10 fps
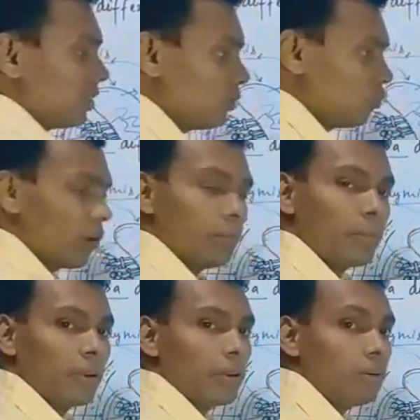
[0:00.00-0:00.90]
in one
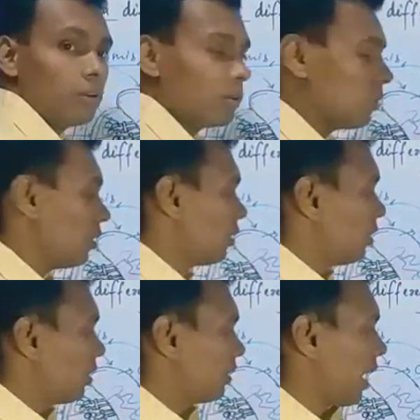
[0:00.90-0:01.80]
pair
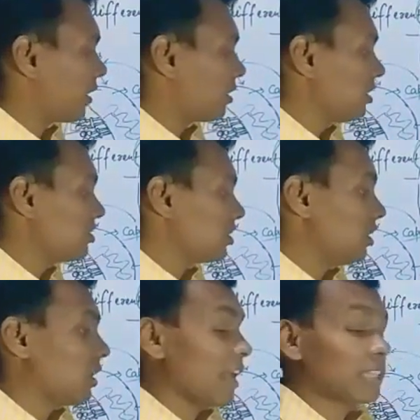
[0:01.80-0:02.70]
that release
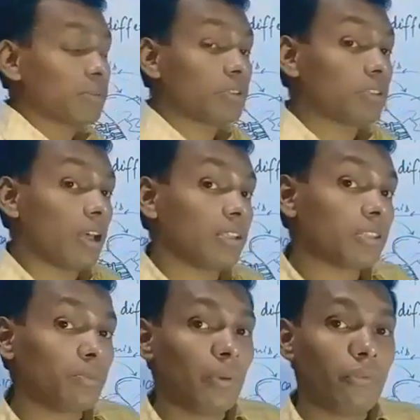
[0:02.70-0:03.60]
jelly-like
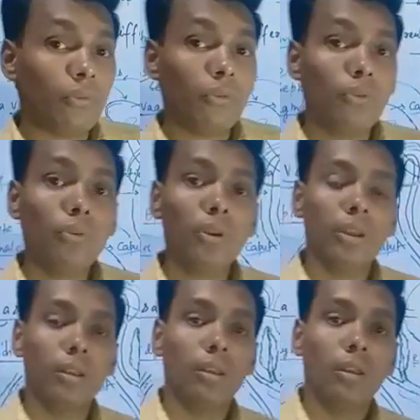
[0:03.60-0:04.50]
substance before
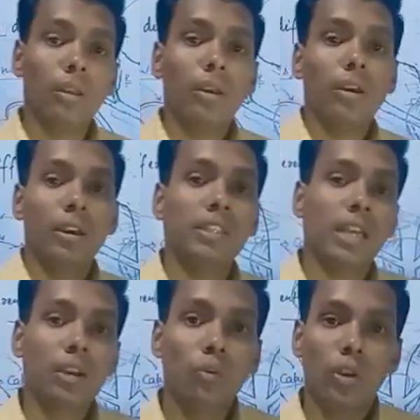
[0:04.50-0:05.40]

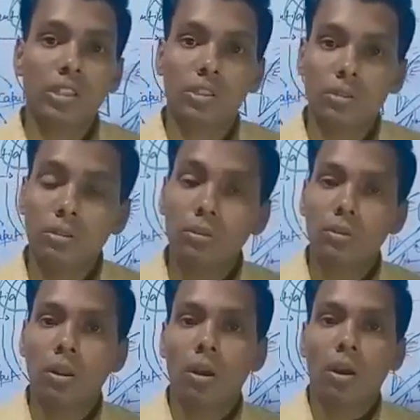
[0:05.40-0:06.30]
ejaculation
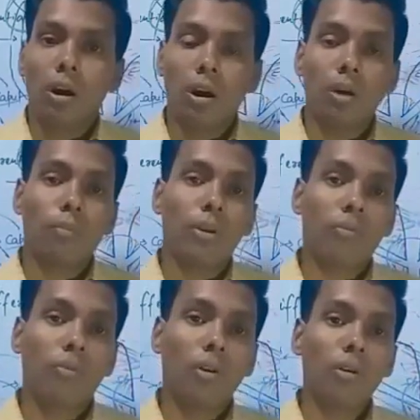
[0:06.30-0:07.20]
or
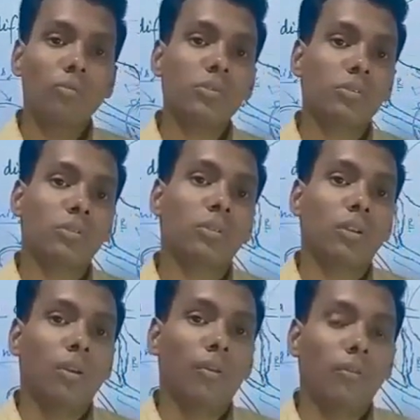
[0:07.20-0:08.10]
performs
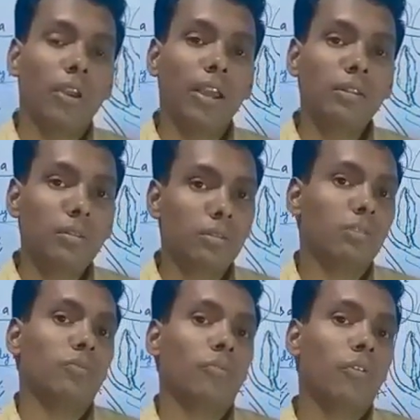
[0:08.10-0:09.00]
within
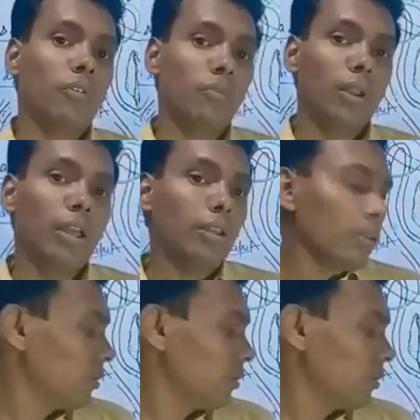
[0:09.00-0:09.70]
foreplay